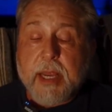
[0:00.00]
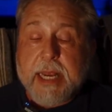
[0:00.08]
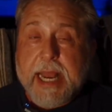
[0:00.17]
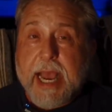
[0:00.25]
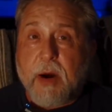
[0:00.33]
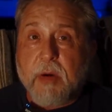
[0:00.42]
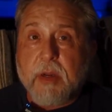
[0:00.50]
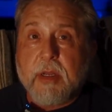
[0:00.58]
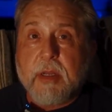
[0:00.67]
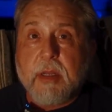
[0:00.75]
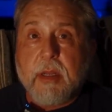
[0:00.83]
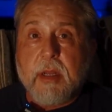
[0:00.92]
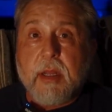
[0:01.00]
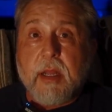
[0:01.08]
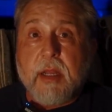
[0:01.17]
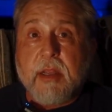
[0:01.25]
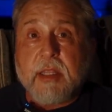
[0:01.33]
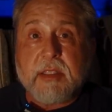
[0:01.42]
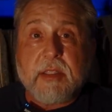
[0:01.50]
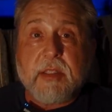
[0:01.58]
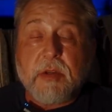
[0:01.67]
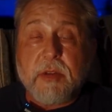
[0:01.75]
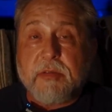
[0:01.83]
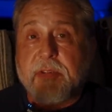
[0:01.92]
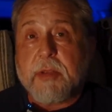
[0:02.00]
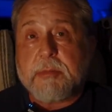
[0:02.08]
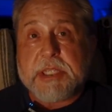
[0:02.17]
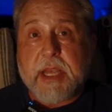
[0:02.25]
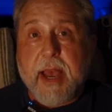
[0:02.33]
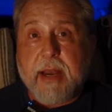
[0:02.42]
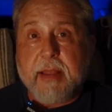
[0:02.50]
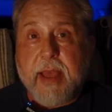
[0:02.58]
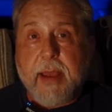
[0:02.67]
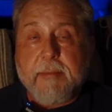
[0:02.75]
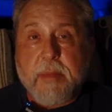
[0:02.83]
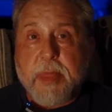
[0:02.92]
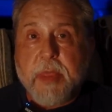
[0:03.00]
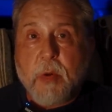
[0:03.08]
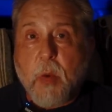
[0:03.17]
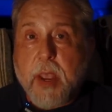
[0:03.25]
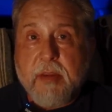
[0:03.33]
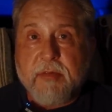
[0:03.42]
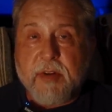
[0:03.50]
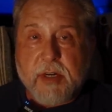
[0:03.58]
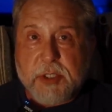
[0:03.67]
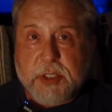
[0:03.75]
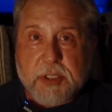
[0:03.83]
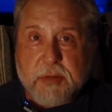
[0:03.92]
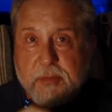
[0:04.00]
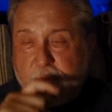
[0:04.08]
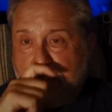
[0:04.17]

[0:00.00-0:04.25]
Now, Let's do the flip side of that, the white version